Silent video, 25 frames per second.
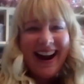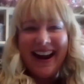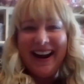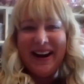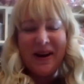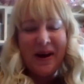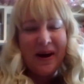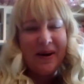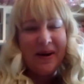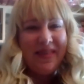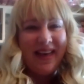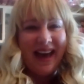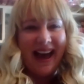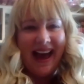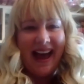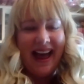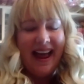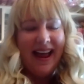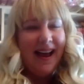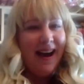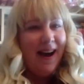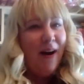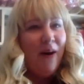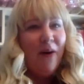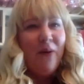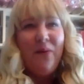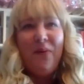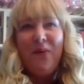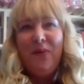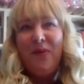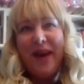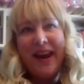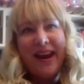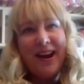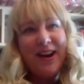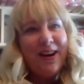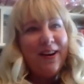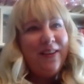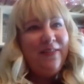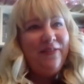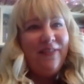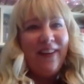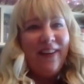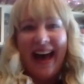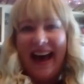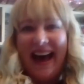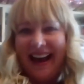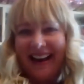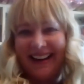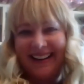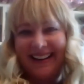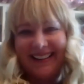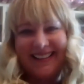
I know that? Weird fact.